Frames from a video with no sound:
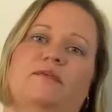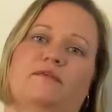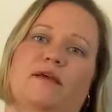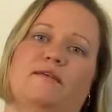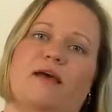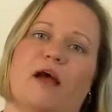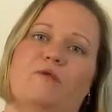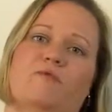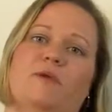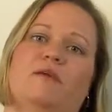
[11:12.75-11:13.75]
It's, it's
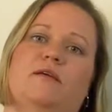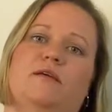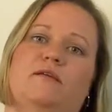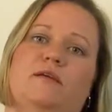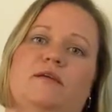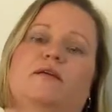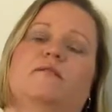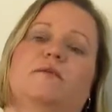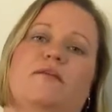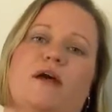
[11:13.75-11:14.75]
how we
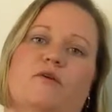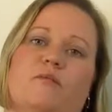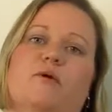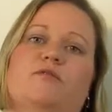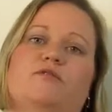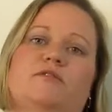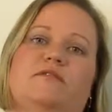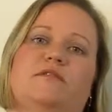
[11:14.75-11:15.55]
deal with our emotions.